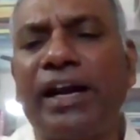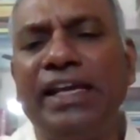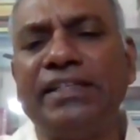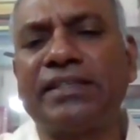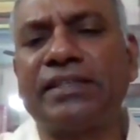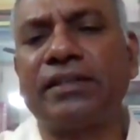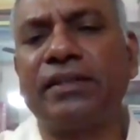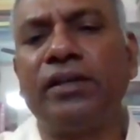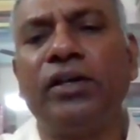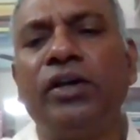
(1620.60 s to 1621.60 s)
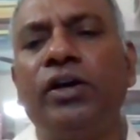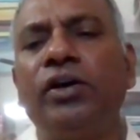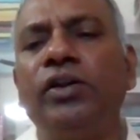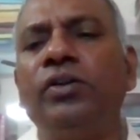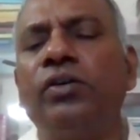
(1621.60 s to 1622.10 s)
priests
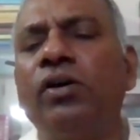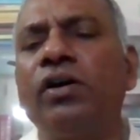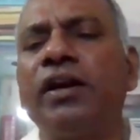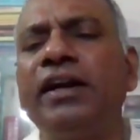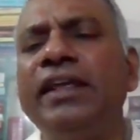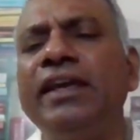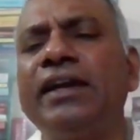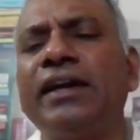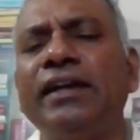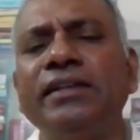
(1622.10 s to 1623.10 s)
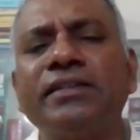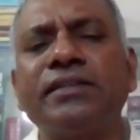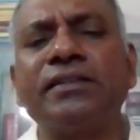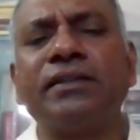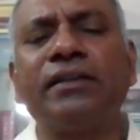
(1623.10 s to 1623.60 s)
nor
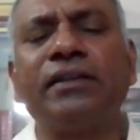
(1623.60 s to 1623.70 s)
deacons,